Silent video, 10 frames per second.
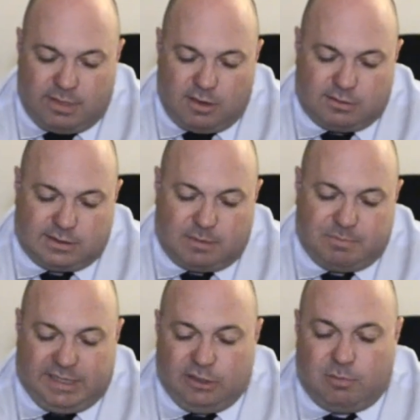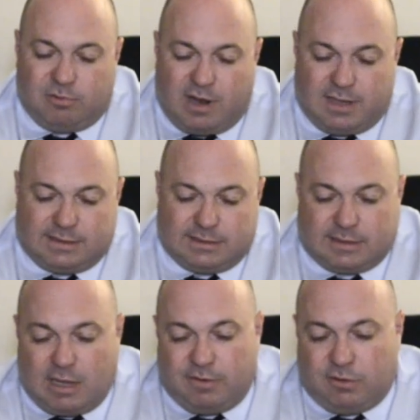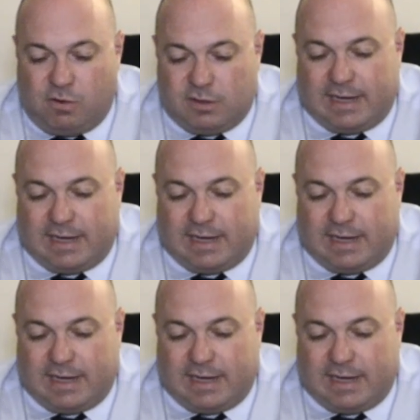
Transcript: There's an appeal process going on,